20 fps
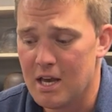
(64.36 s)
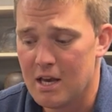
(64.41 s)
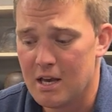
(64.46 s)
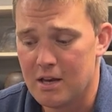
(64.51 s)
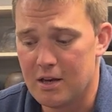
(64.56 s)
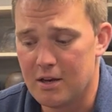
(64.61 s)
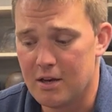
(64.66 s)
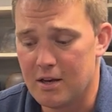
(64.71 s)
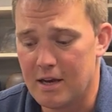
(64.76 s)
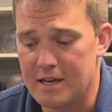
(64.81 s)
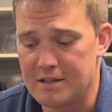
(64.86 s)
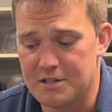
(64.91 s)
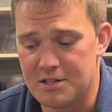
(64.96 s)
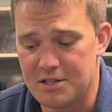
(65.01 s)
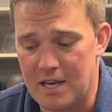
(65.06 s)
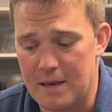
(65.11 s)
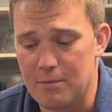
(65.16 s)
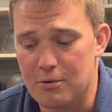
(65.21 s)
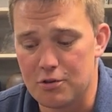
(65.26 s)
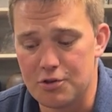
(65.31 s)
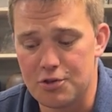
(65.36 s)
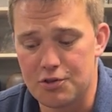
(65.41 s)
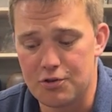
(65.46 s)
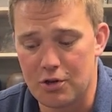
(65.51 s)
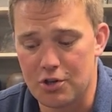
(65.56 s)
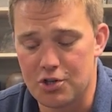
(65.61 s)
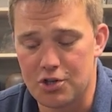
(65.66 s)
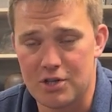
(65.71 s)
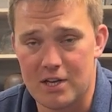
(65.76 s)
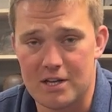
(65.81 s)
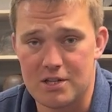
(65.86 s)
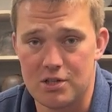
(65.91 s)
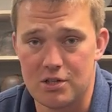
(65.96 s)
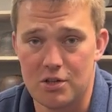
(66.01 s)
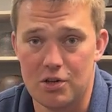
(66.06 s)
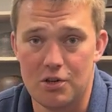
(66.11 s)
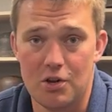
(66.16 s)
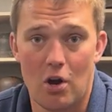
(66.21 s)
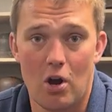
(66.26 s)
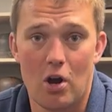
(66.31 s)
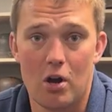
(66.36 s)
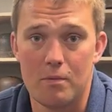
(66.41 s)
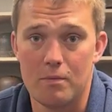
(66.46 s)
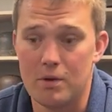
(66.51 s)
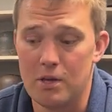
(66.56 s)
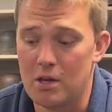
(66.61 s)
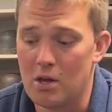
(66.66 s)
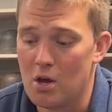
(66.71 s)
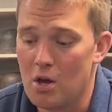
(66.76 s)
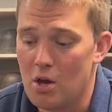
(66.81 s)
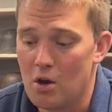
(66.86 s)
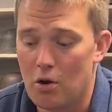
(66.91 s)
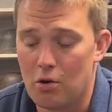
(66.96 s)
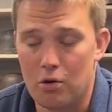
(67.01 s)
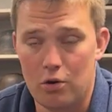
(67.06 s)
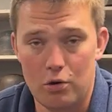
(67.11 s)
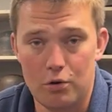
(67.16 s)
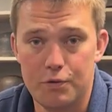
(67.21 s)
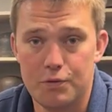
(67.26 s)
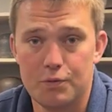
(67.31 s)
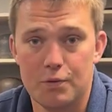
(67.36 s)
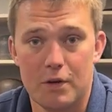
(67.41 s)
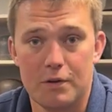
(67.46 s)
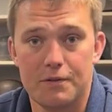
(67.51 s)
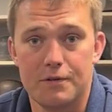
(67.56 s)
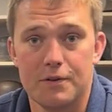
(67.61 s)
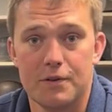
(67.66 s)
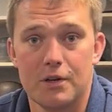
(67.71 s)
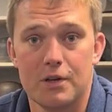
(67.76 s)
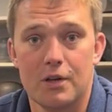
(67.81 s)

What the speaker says: has the same construction as an army or a Luftwaffe